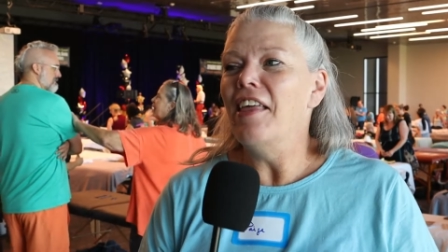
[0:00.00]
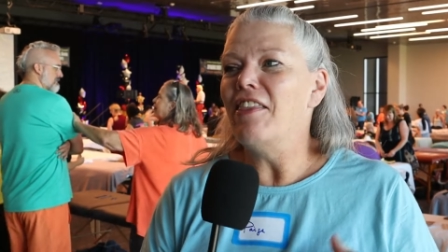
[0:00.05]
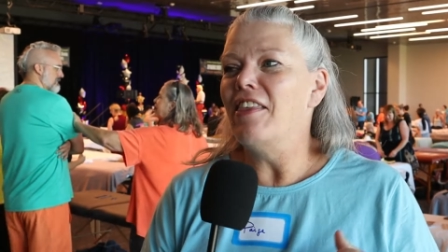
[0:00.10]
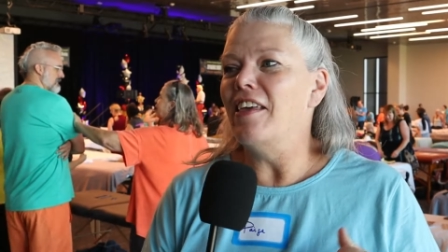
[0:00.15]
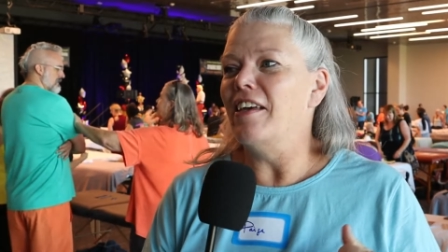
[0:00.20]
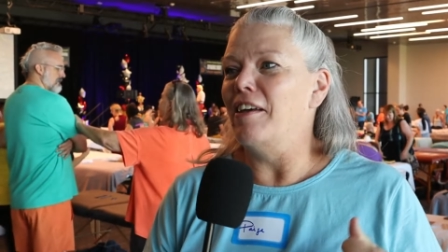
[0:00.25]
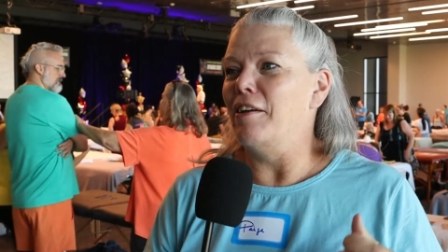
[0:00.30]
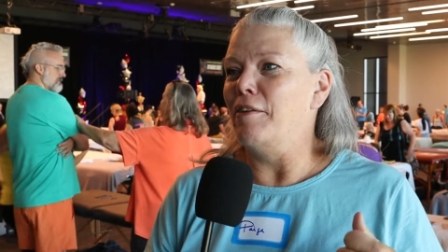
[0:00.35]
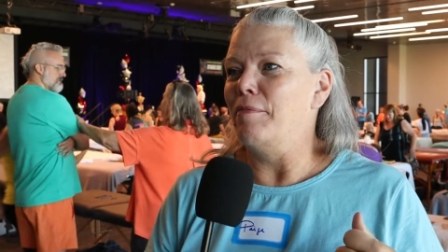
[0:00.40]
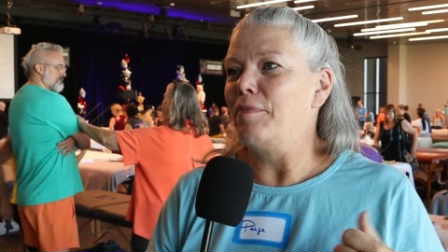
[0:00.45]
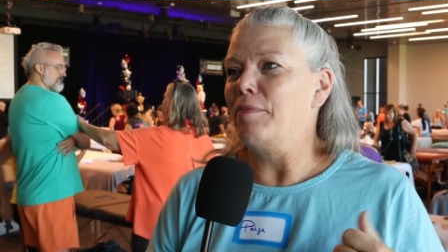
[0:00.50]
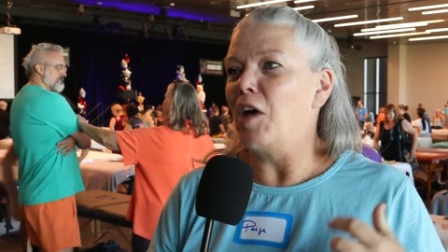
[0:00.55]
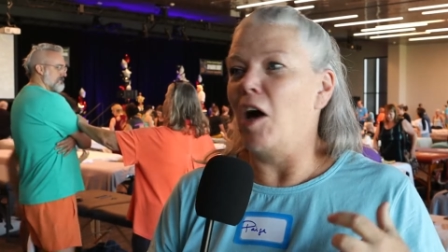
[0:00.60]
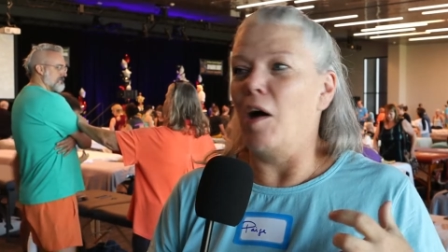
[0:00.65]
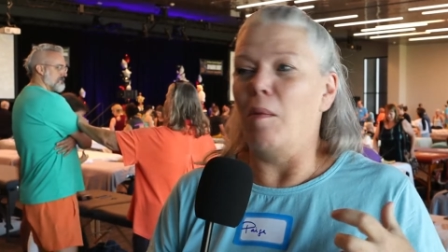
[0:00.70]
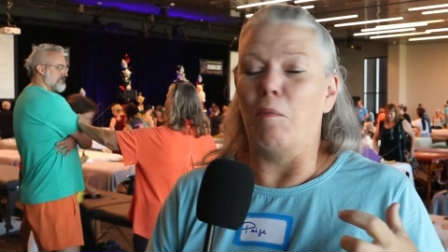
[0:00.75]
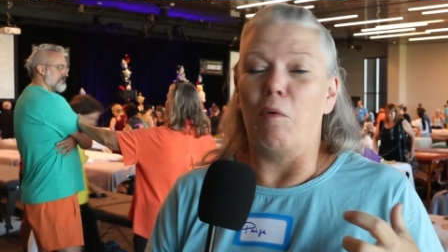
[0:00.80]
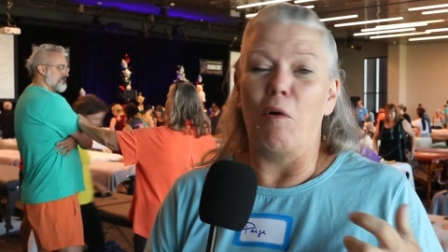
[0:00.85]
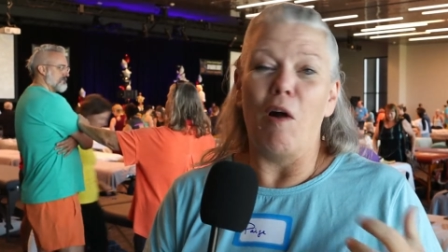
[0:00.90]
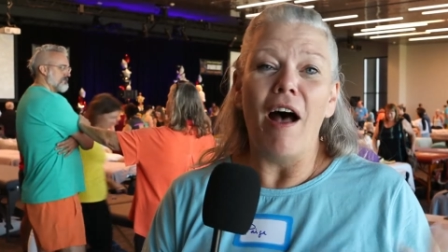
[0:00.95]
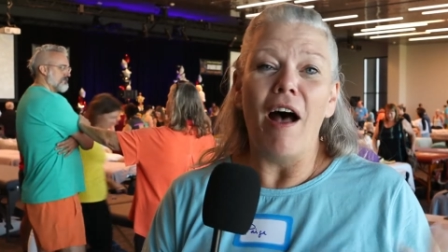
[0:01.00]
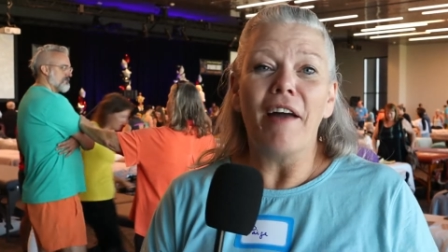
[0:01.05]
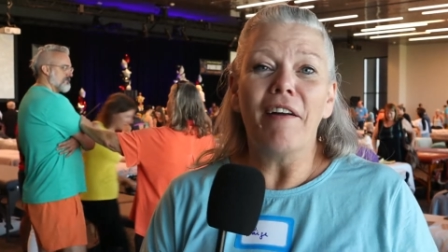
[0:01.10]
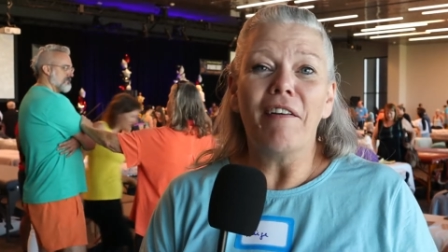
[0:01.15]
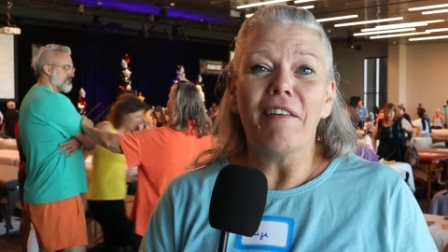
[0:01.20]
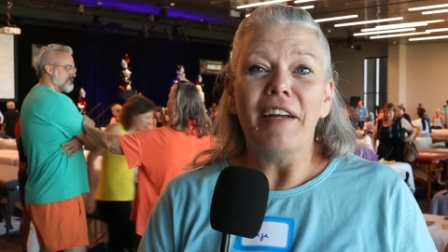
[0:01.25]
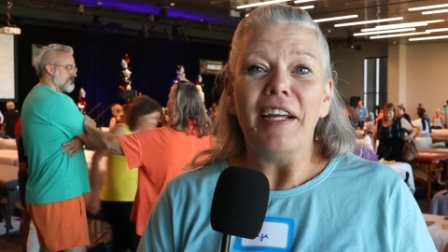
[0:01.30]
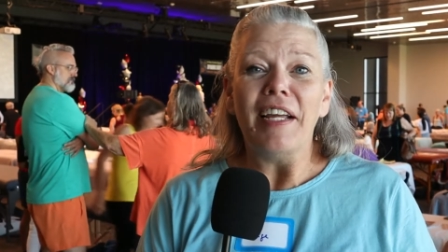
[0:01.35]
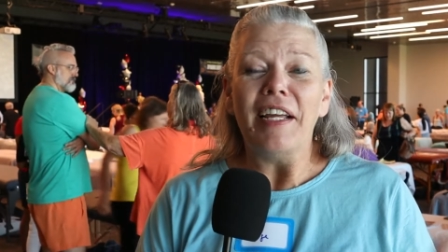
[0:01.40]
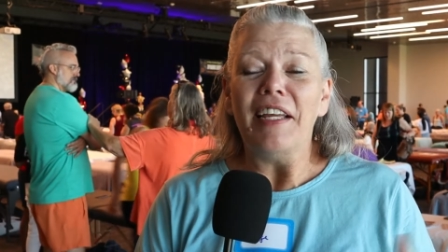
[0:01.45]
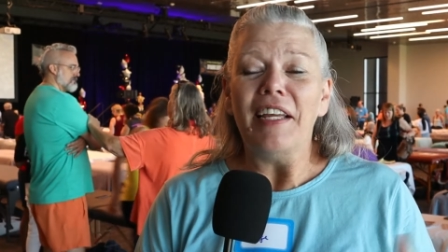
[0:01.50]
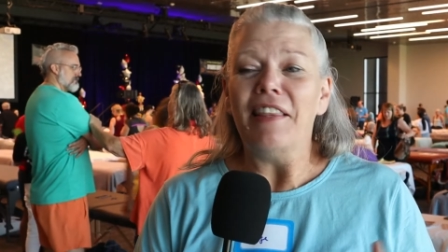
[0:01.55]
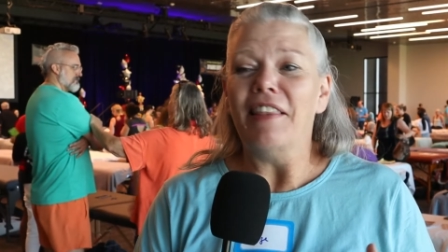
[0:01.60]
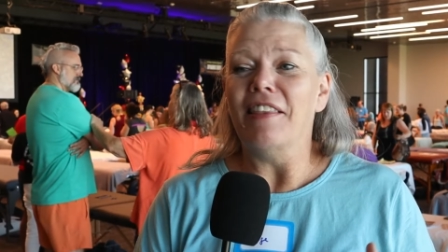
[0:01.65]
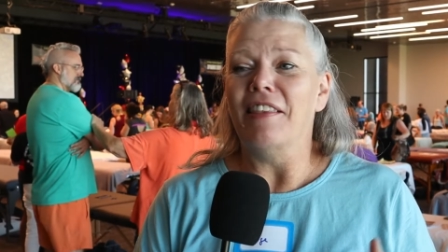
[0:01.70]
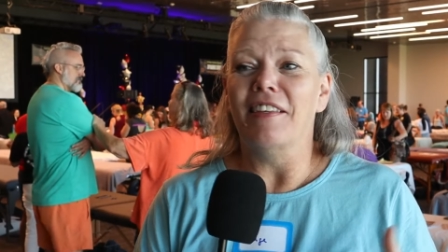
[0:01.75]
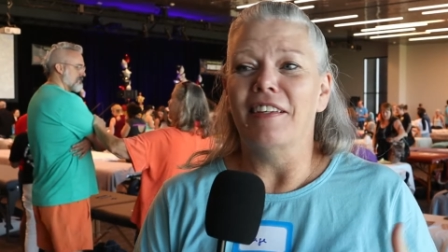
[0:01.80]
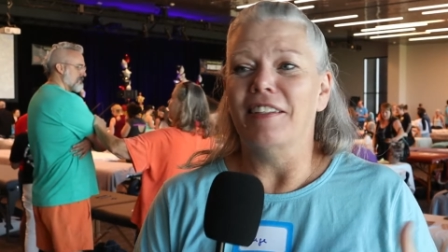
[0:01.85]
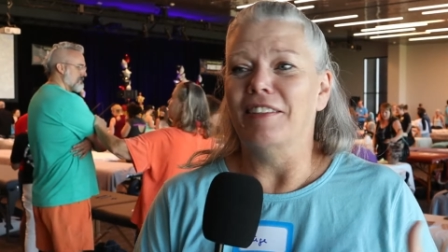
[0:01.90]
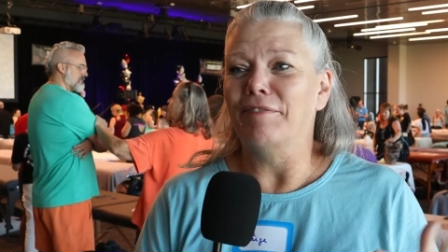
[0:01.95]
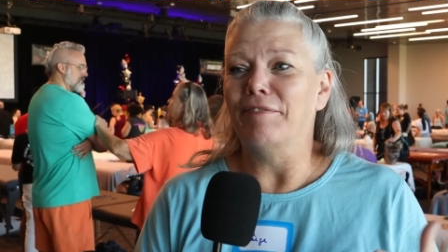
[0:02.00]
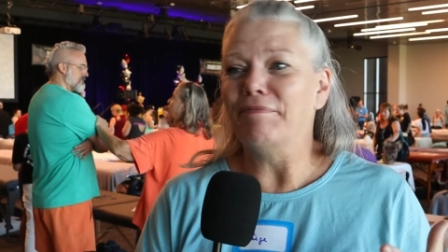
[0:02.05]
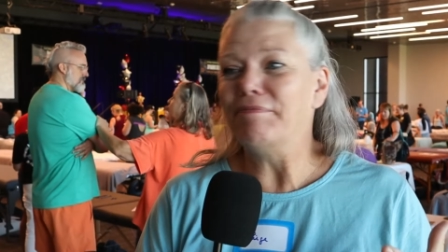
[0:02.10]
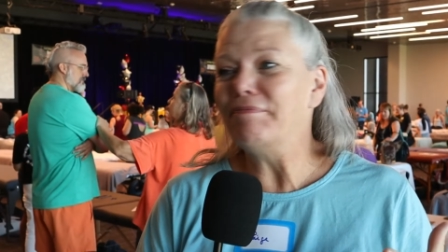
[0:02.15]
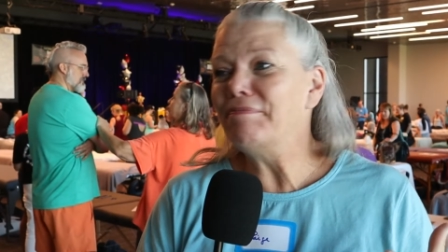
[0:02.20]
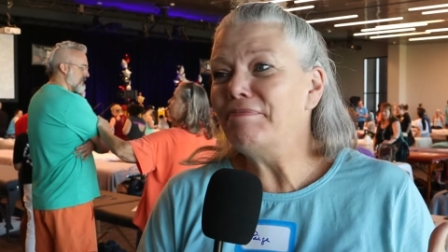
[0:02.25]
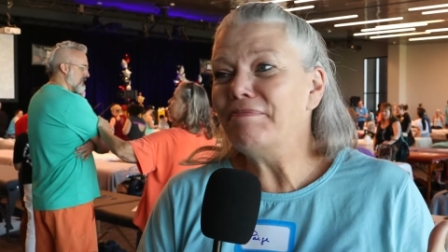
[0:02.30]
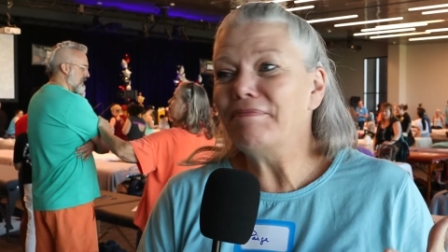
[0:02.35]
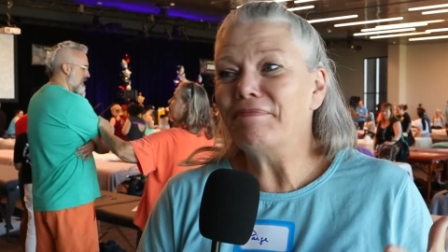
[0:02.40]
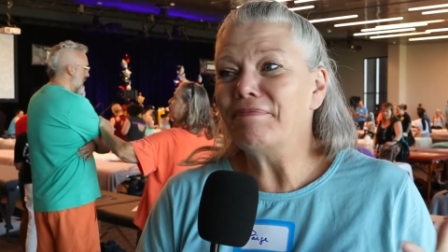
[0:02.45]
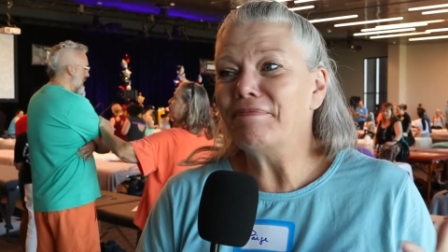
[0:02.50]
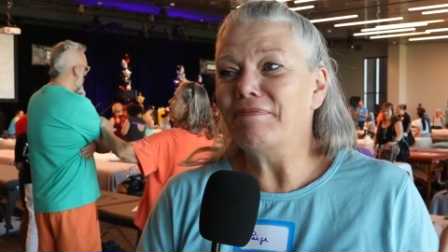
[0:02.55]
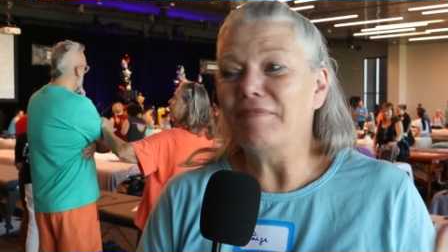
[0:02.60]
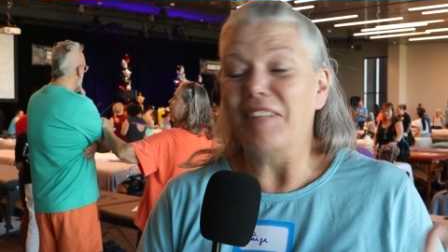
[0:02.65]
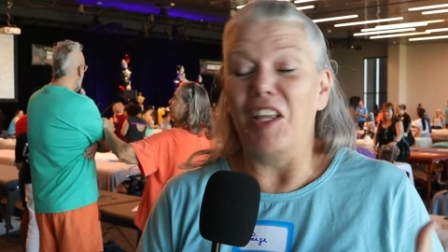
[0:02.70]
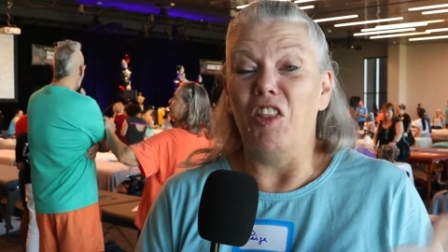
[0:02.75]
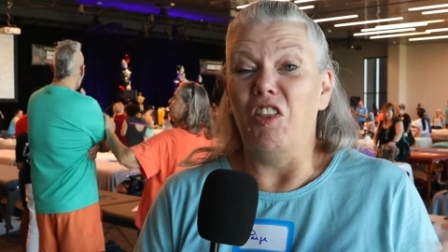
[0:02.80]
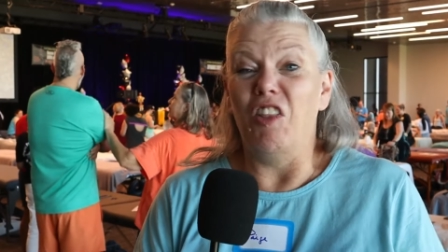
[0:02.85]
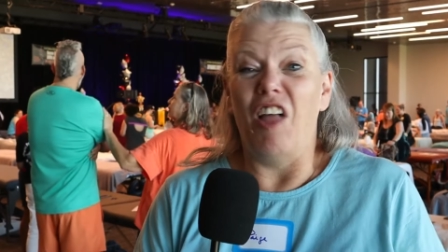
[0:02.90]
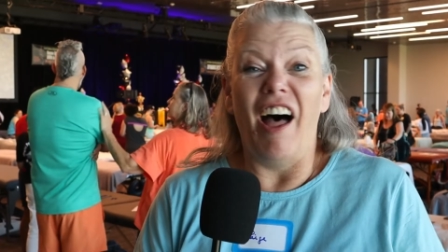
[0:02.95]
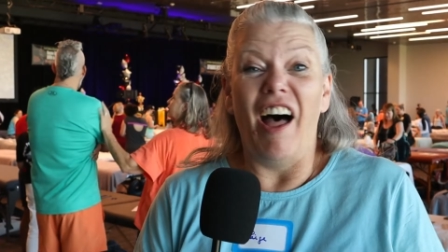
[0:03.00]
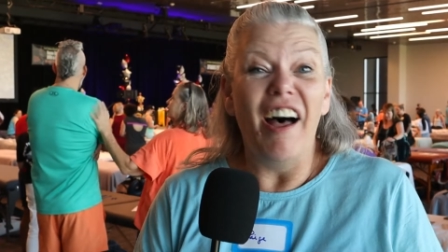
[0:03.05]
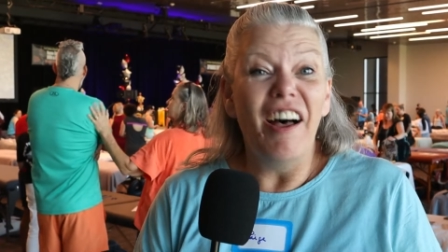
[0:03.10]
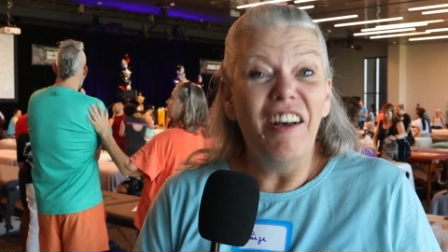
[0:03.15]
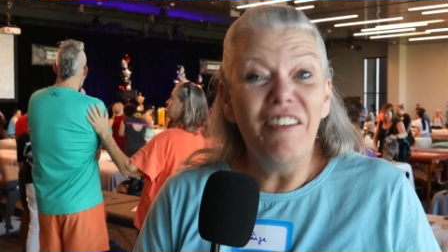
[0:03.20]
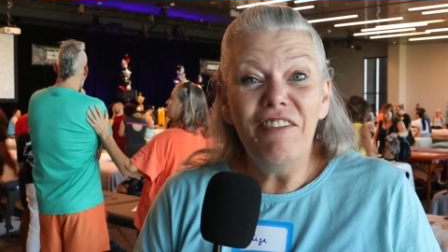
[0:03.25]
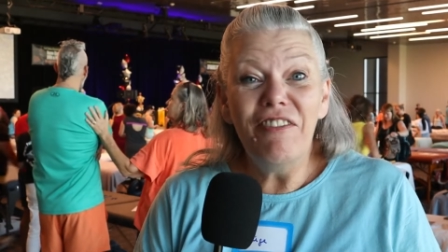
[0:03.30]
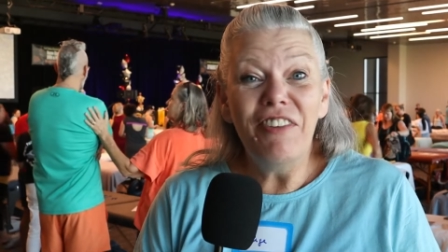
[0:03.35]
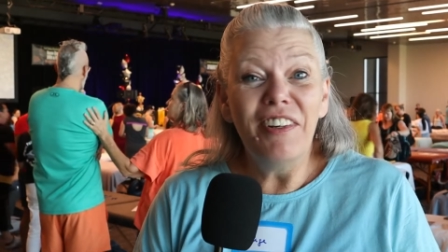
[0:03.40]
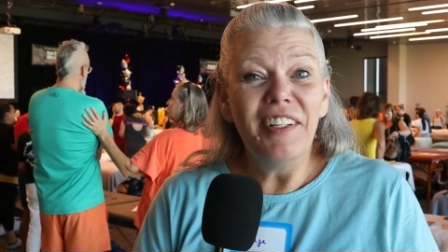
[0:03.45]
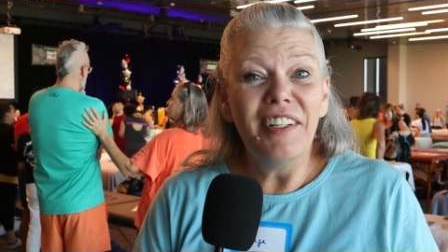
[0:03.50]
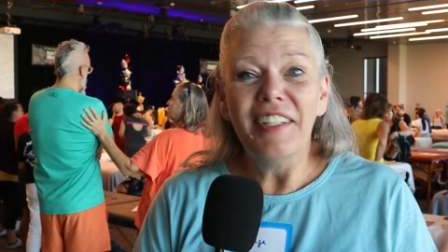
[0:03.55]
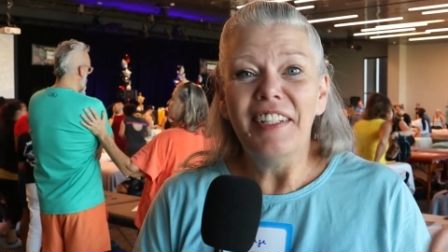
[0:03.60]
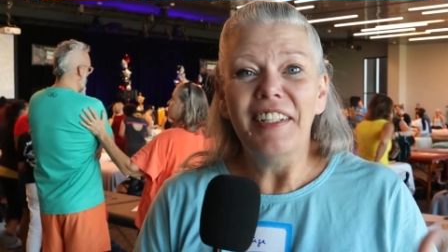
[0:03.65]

the camaraderie, the the love.